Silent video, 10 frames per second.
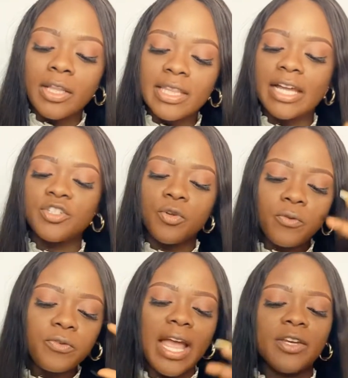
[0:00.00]
that you
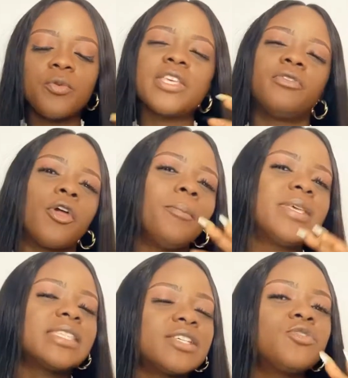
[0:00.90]
find ways for your
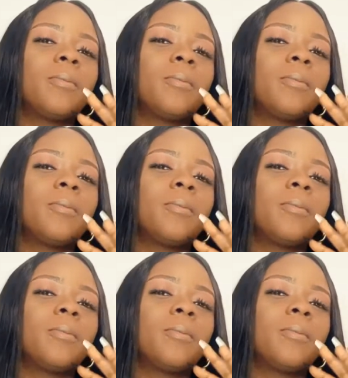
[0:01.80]
business